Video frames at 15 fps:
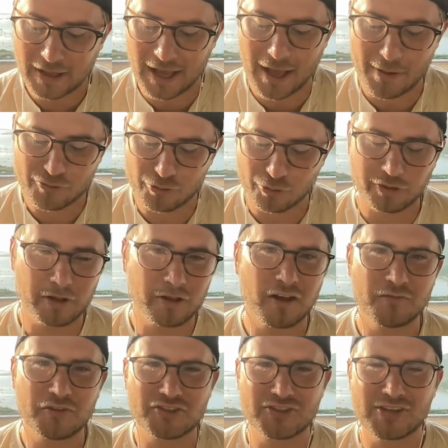Absolutely
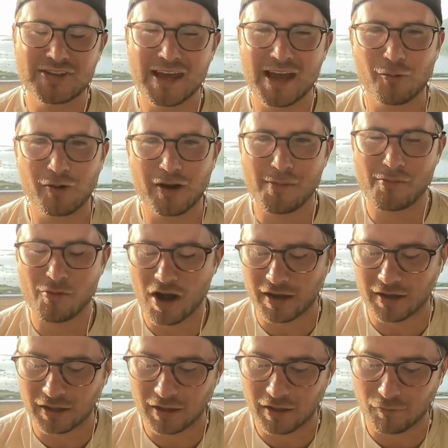love to see that when I'm
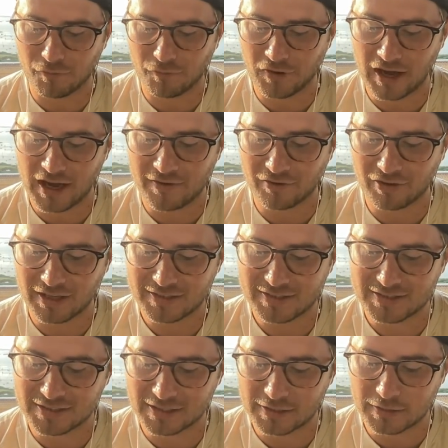rocking a level 5.
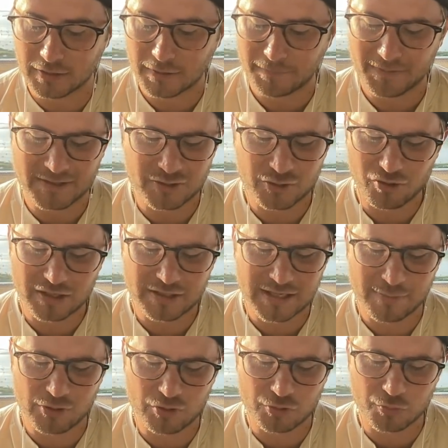Let's see. His crit
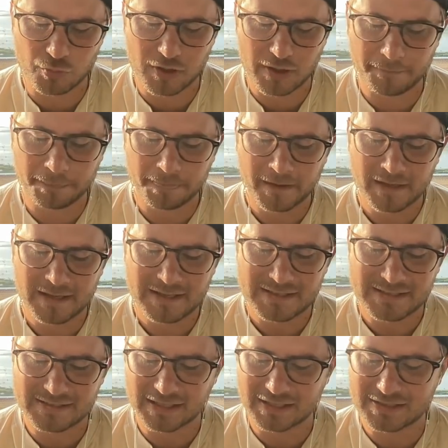damage was what?
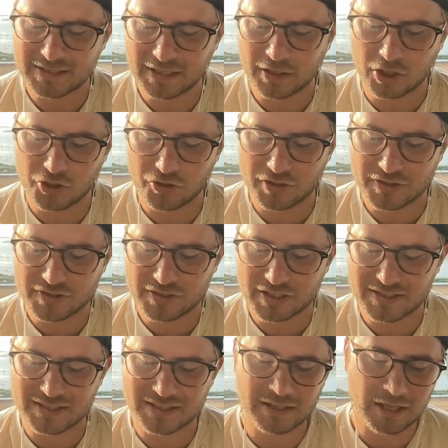
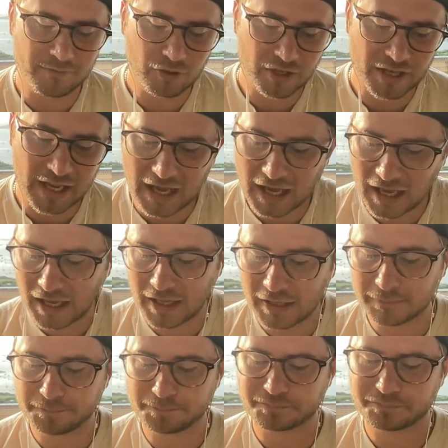1660, level
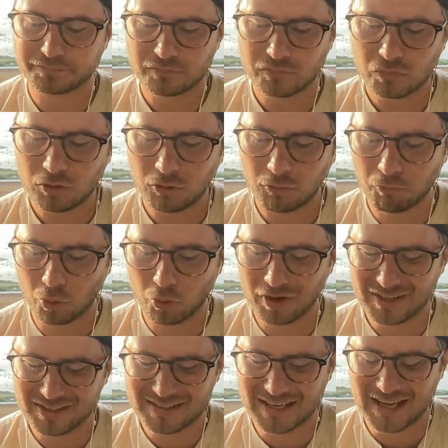9.
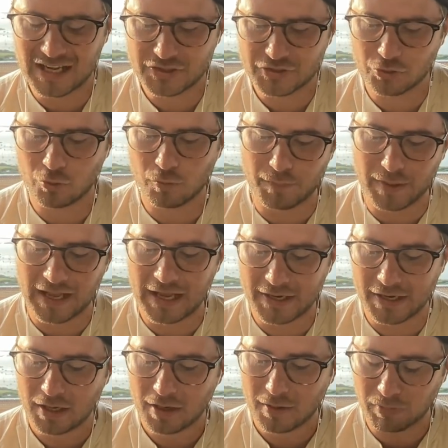Boreas, not too
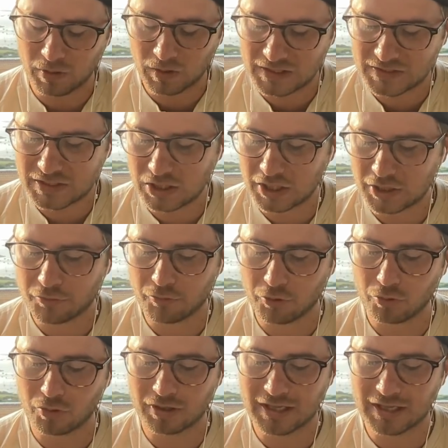bad. But let's click through.